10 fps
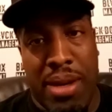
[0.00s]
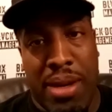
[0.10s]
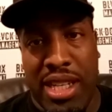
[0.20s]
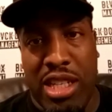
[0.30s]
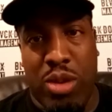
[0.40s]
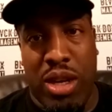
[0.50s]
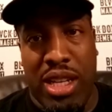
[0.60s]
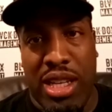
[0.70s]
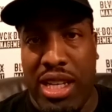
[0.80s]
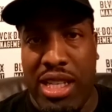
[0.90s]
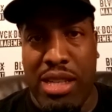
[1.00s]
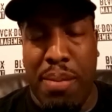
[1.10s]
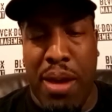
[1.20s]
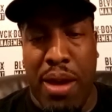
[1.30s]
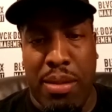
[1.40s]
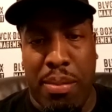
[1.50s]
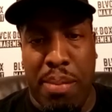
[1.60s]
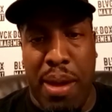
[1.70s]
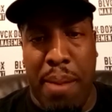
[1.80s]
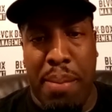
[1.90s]
but this one is a bit
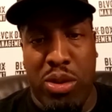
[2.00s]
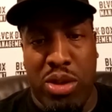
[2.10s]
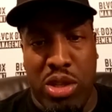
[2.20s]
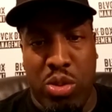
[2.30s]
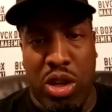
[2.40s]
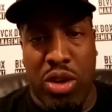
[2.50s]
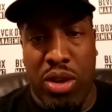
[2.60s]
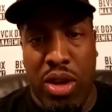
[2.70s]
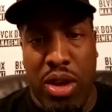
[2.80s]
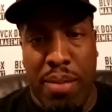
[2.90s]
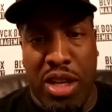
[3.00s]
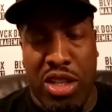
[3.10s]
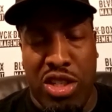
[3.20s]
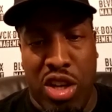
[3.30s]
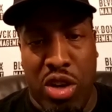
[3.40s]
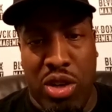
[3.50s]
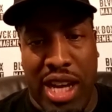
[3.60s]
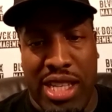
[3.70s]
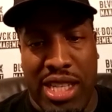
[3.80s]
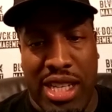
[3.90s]
of pill to swallow because, like
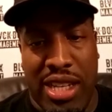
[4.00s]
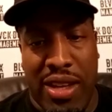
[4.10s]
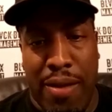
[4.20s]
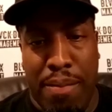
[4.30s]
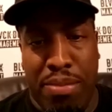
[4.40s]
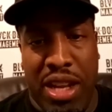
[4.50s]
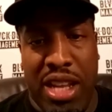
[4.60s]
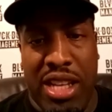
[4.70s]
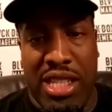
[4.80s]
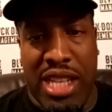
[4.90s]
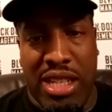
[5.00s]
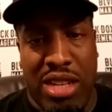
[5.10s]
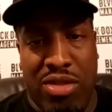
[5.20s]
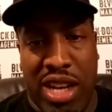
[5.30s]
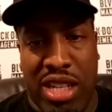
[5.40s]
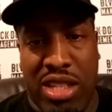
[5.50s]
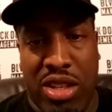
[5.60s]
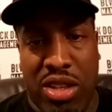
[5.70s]
I said, Dillian's actually ranked,